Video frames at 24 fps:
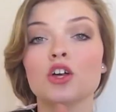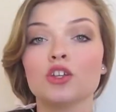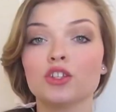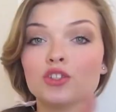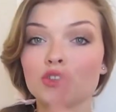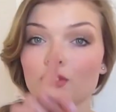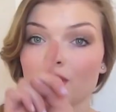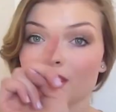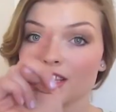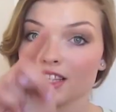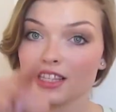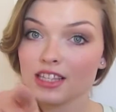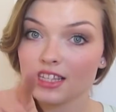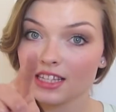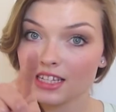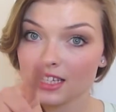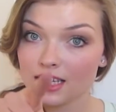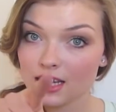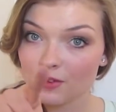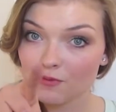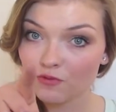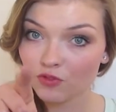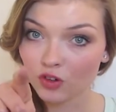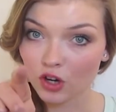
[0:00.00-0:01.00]
so this is a
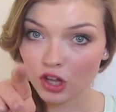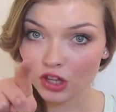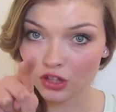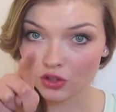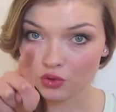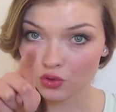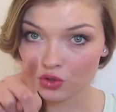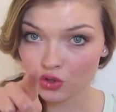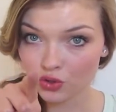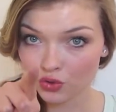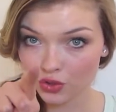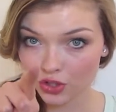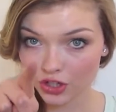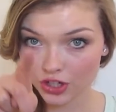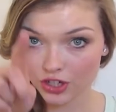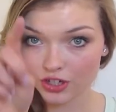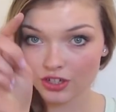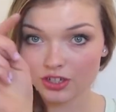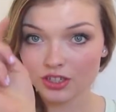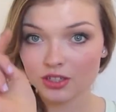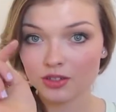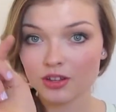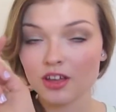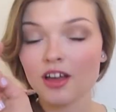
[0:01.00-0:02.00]
tip for all you
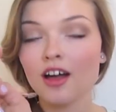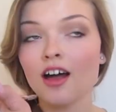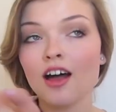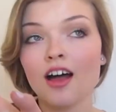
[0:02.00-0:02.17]
juniors